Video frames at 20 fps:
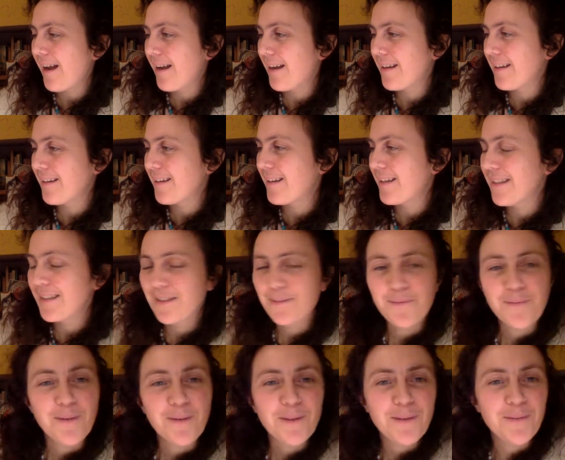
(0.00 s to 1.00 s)
and it's
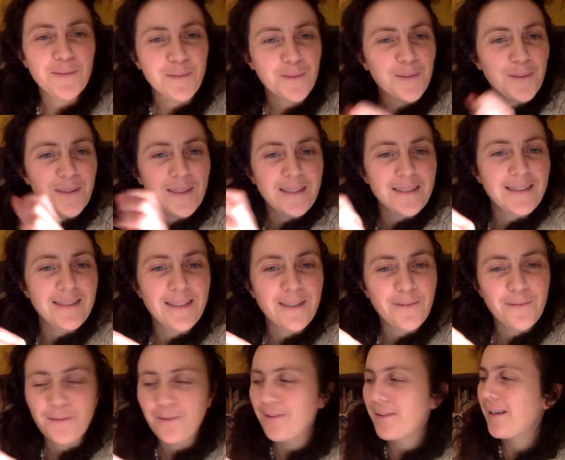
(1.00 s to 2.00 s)
full of all these
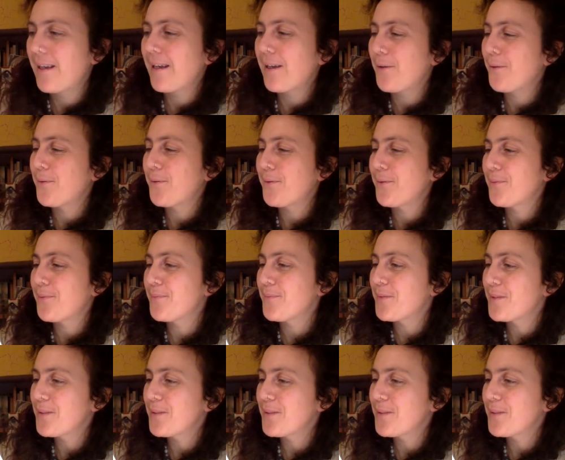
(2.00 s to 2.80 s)
different little